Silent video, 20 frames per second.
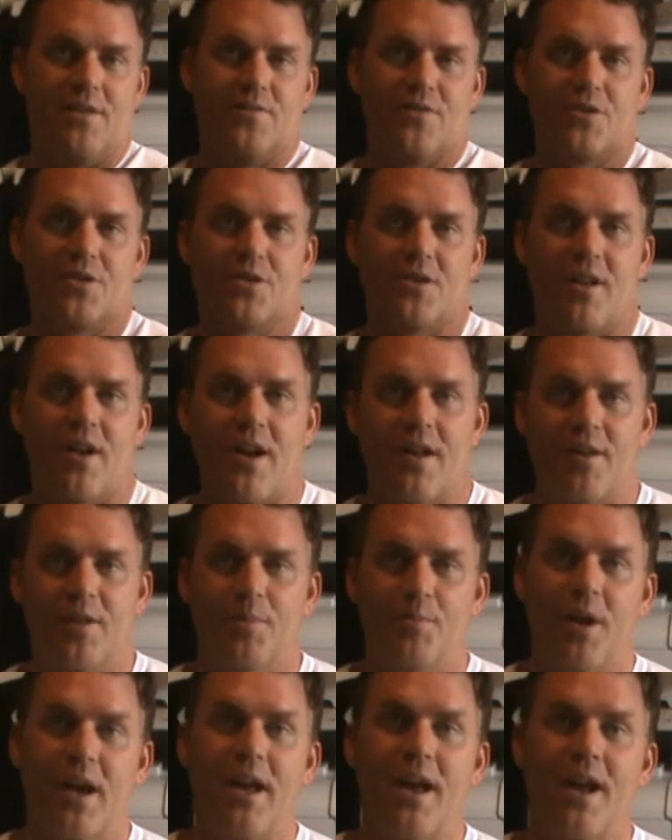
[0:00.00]
for slaughter
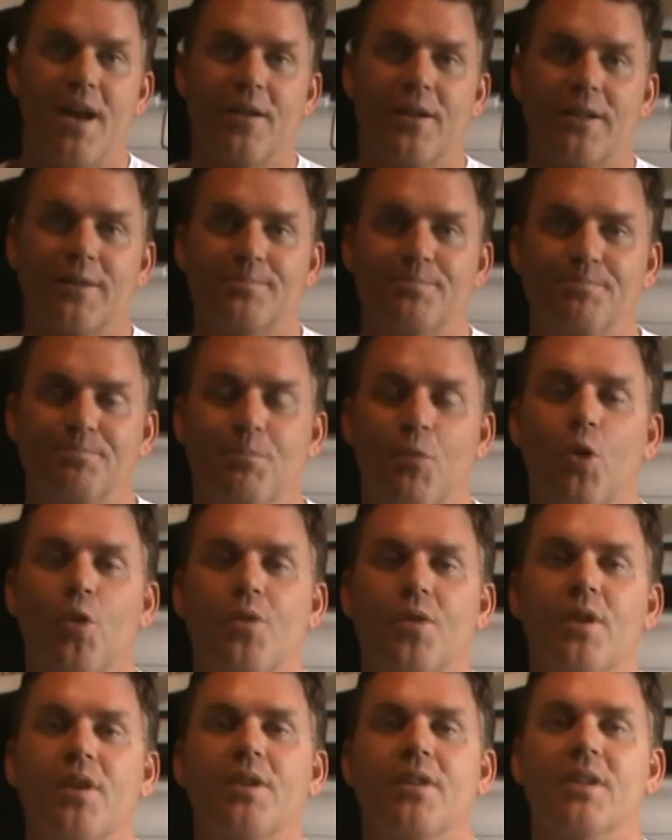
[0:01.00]
by Herod.
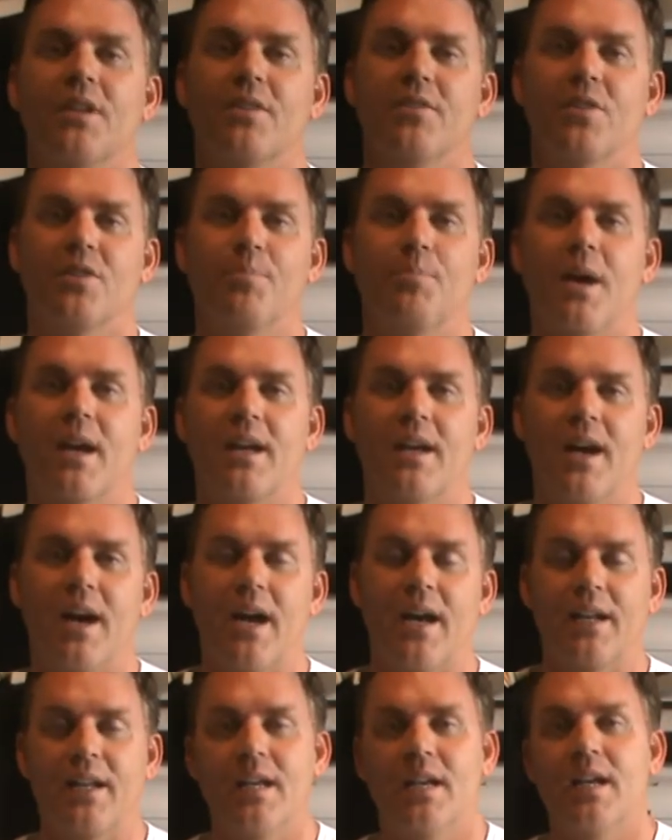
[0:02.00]
Both are delivered by
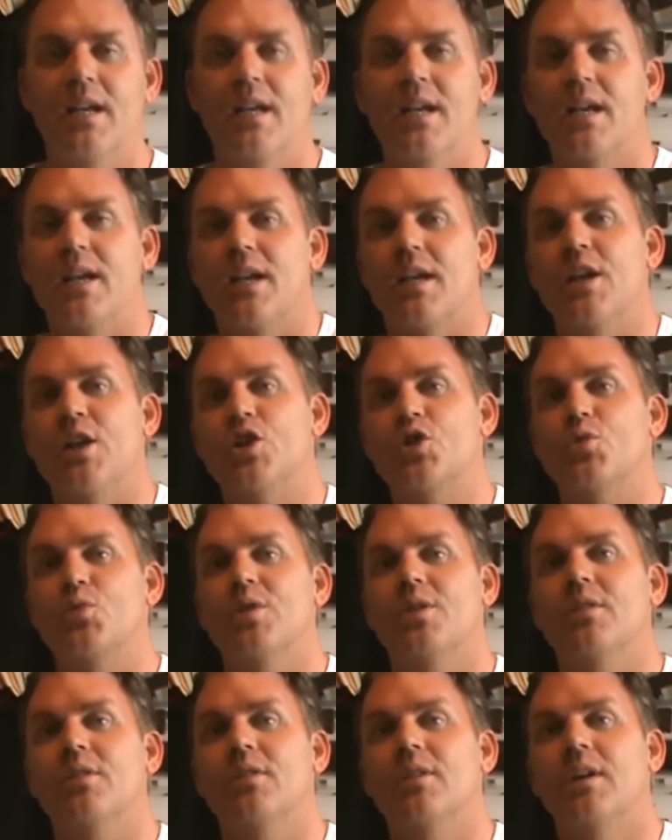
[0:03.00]
God.
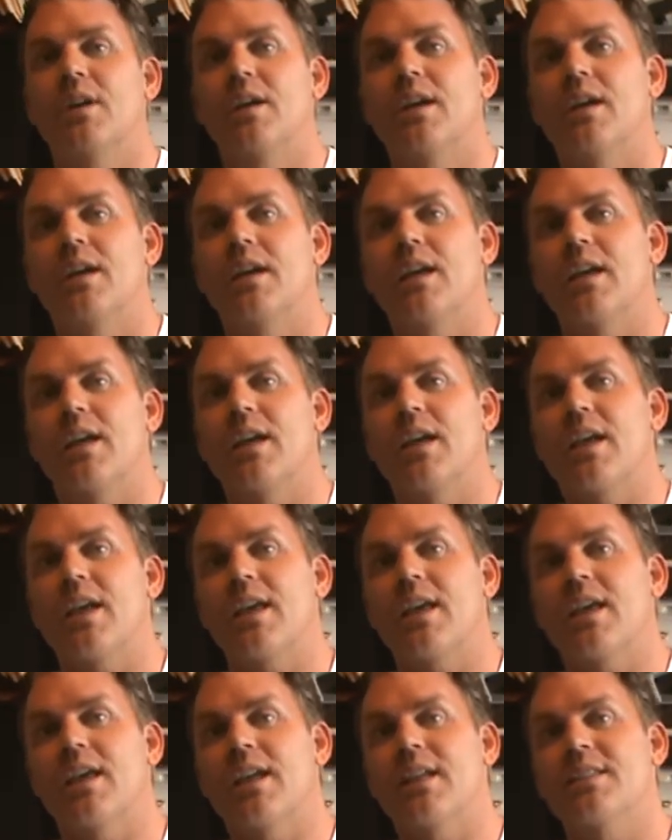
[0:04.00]
Israel
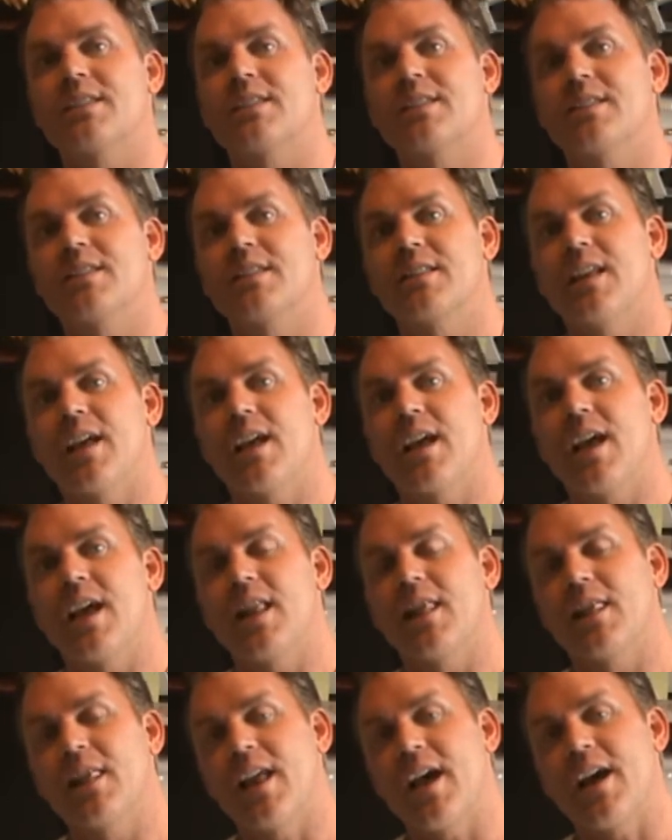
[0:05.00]
gets
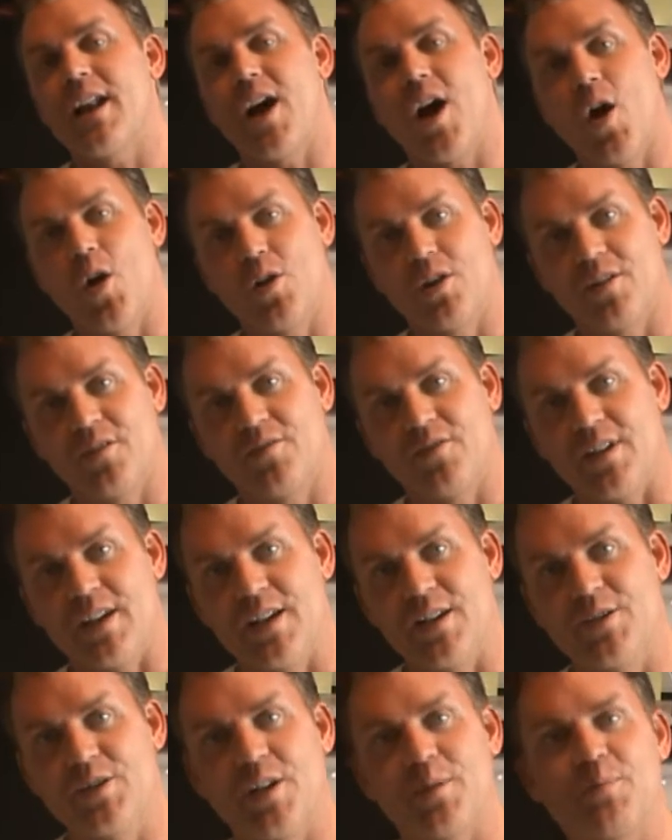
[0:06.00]
led out of
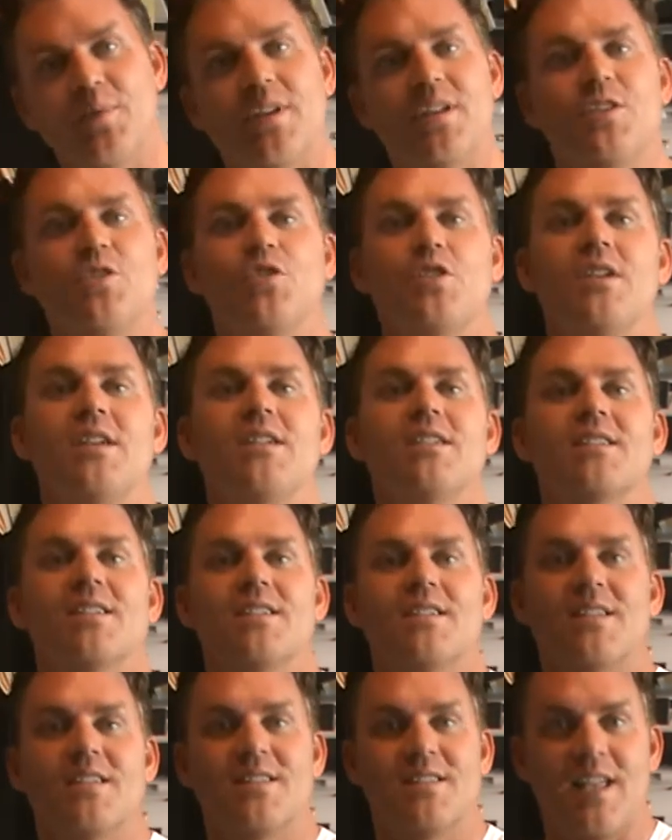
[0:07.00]
Egypt.
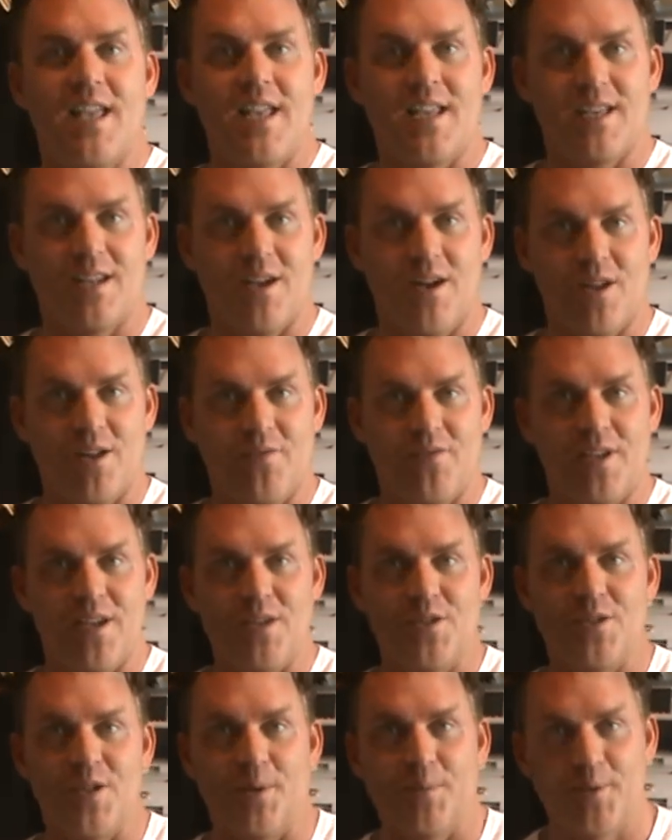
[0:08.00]
Jesus is taken out of
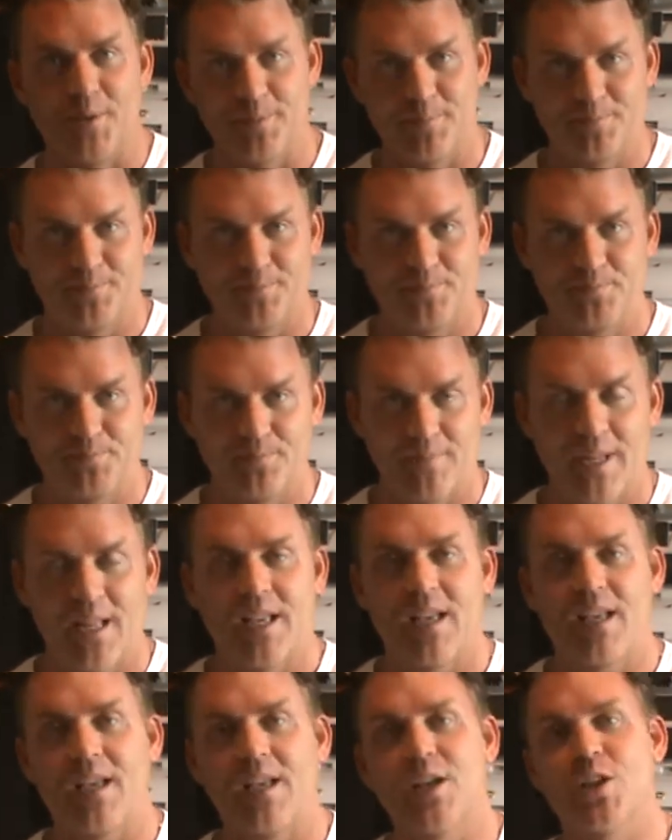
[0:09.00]
Egypt.
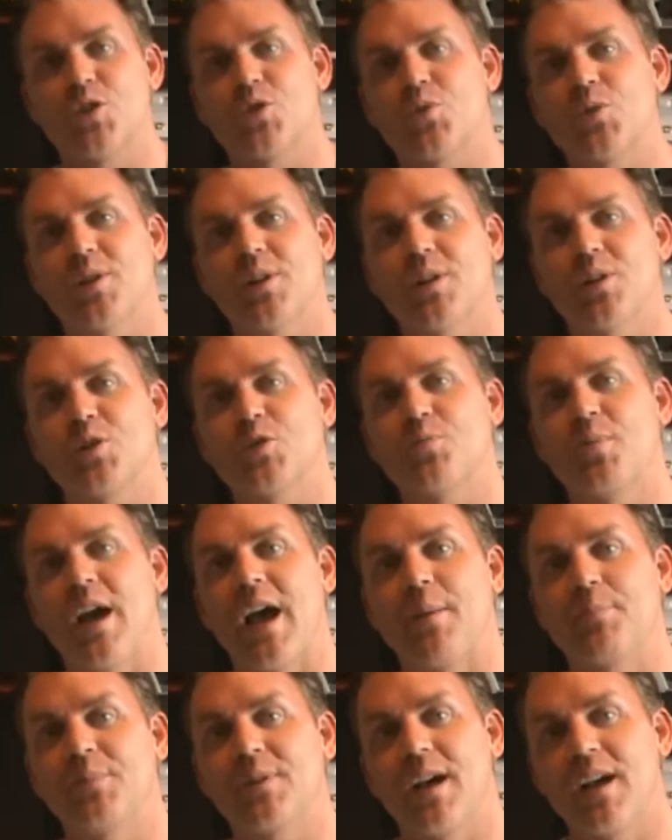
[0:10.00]
Israel is
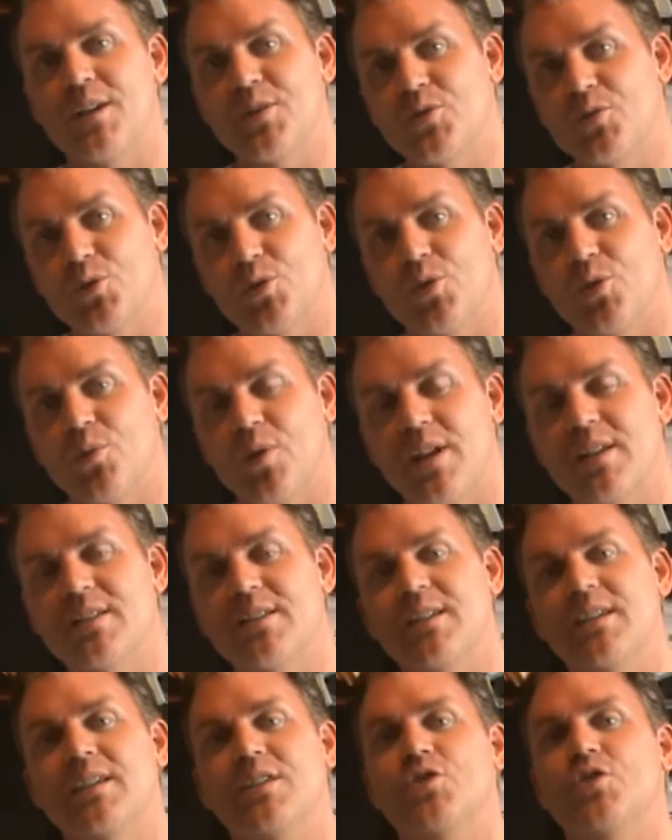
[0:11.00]
baptized through the Red
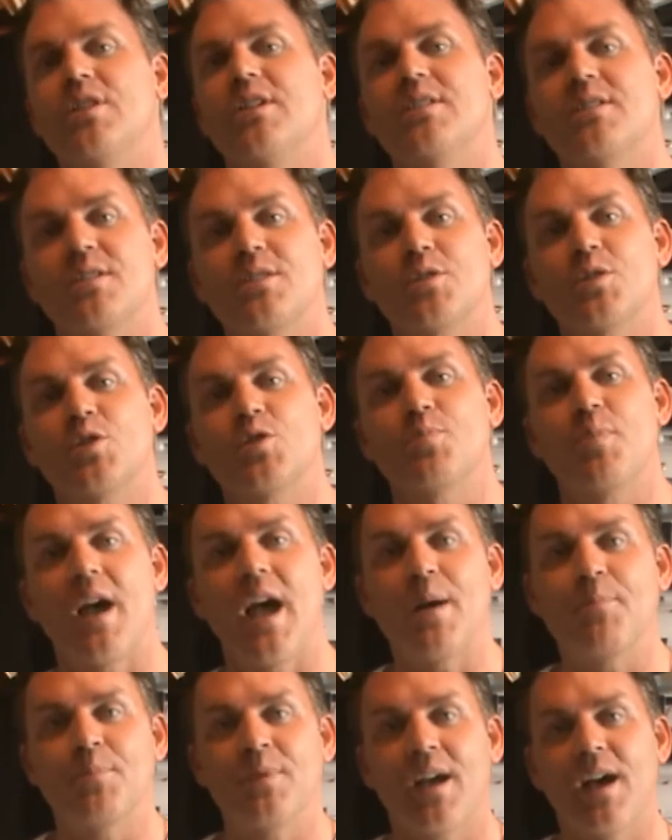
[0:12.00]
Sea. Jesus is
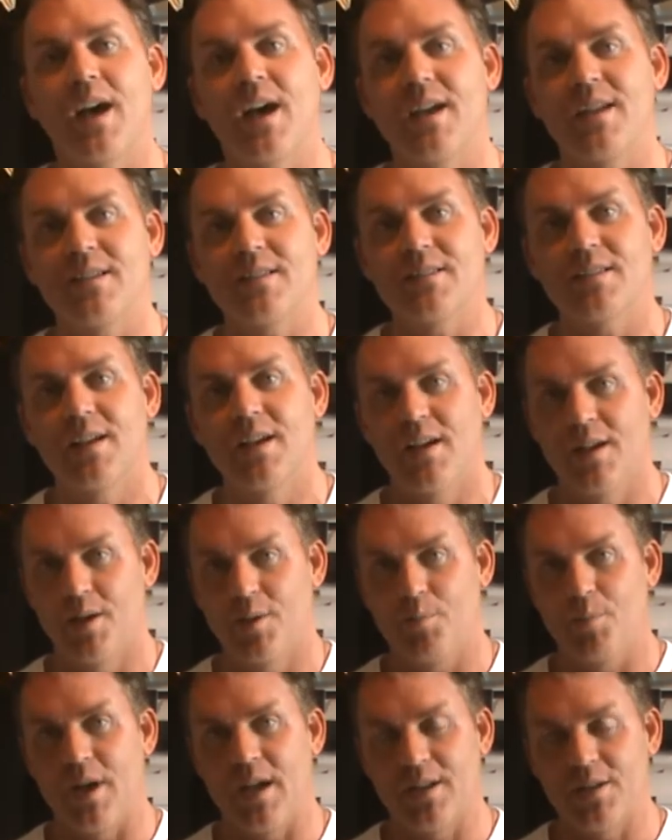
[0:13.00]
baptized
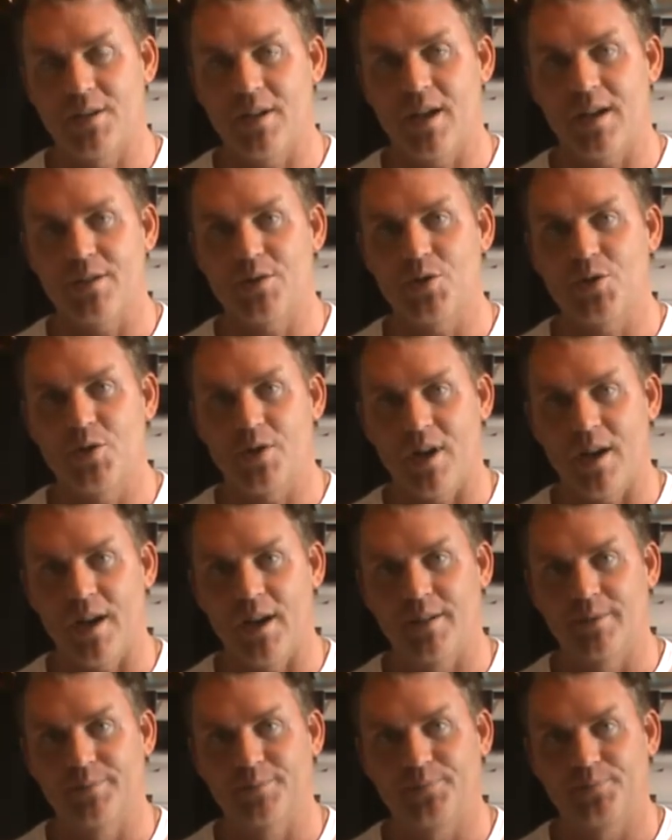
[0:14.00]
by his cousin
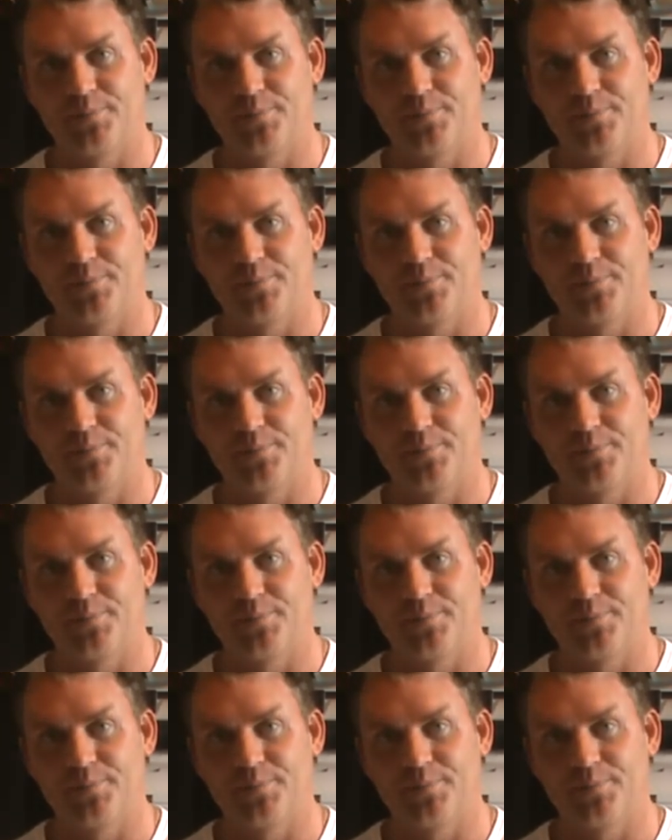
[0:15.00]
John.